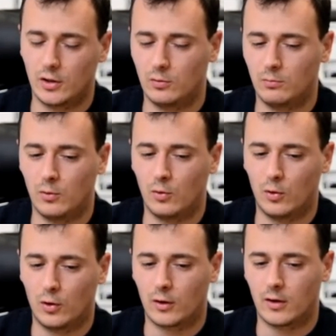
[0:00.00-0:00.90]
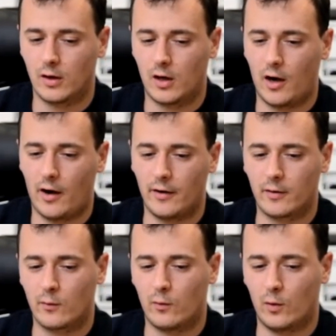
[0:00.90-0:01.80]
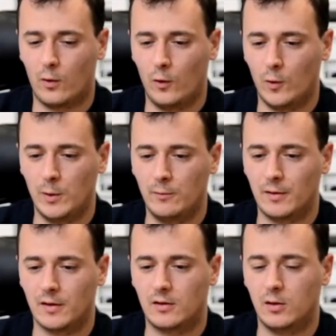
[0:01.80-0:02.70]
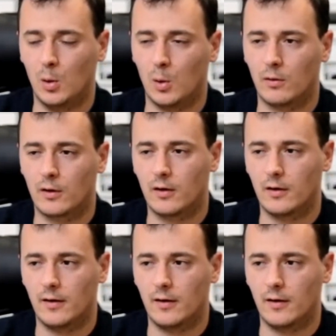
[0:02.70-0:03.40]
to more higher volume even at lower